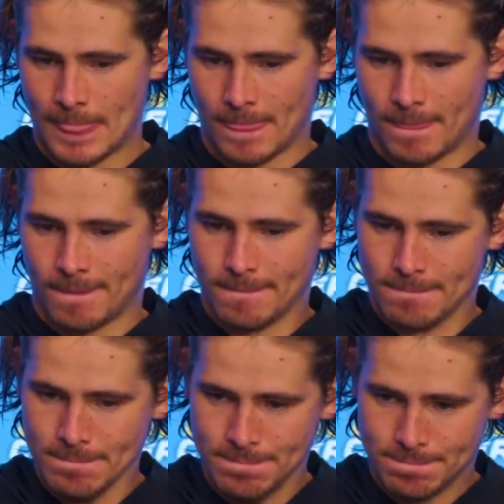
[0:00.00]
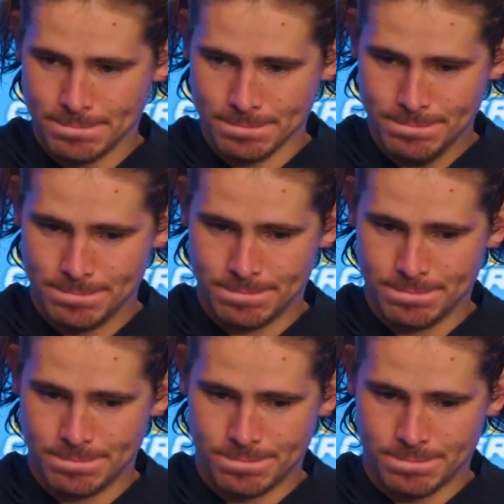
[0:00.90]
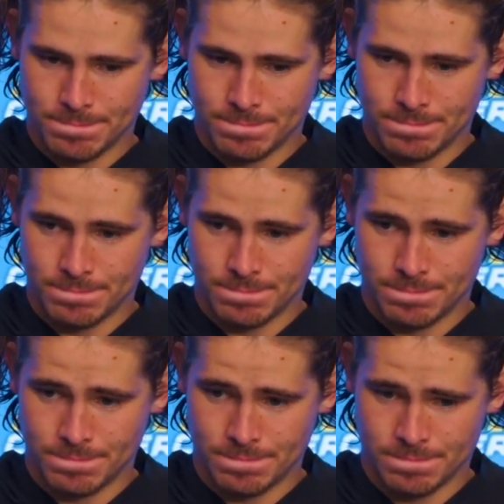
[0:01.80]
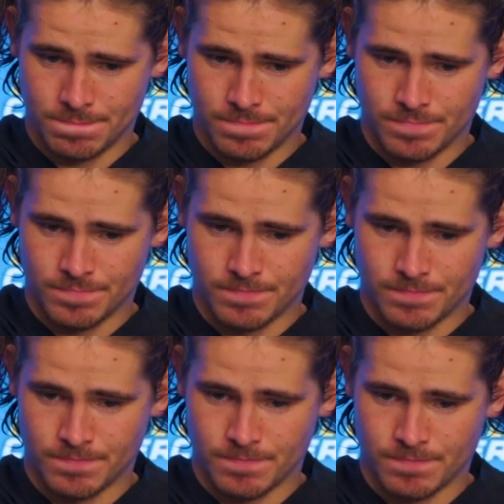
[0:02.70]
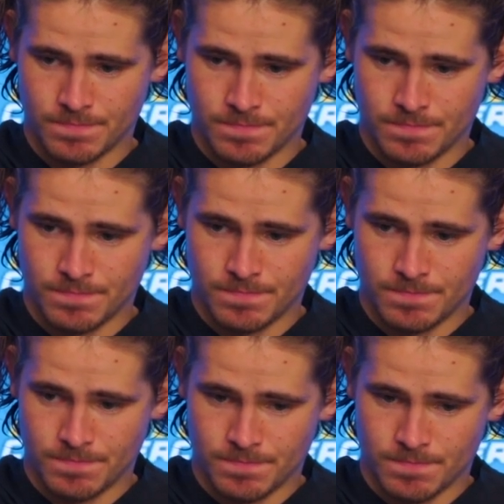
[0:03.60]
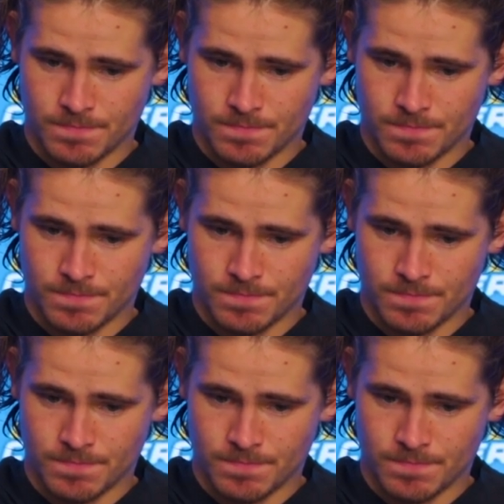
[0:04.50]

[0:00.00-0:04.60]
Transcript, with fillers: impedes you guys from not impedes you, but uh, from putting up more points?